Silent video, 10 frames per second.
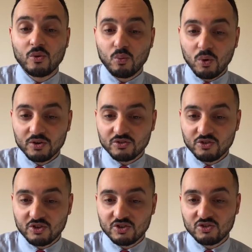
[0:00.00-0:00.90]
What does
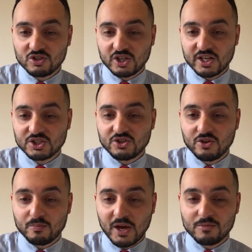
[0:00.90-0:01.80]
this suggest
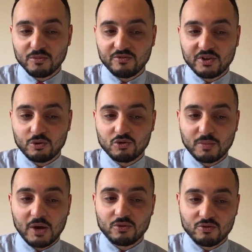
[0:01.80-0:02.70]
that Padma feels
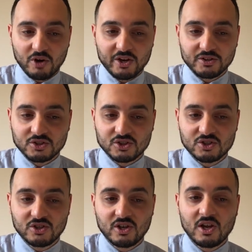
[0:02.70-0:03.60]
about the rides?
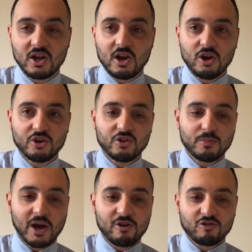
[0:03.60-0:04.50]
Look at the
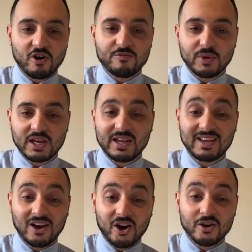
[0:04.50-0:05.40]
paragraph beginning,
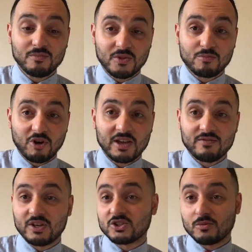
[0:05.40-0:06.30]
I'm the
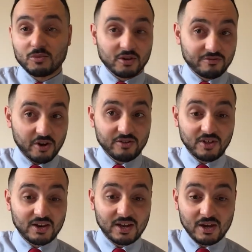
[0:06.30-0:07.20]
bravest. I'm going to find
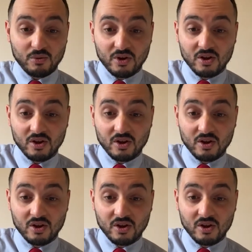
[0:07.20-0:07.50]
that now.